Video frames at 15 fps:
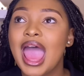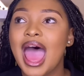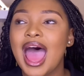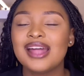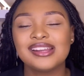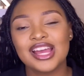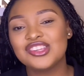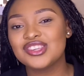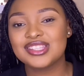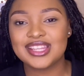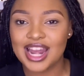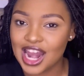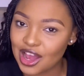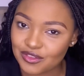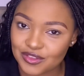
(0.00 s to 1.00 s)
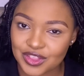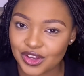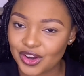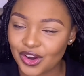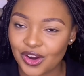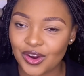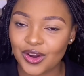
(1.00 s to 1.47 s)
And I just love the
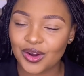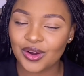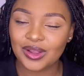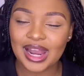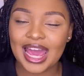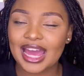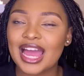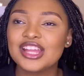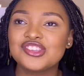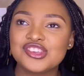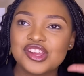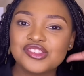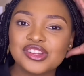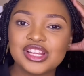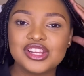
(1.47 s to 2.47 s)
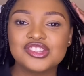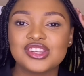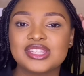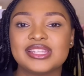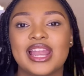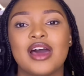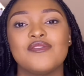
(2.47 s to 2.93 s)
girl. Like, I genuinely
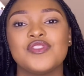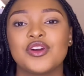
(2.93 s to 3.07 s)
just love the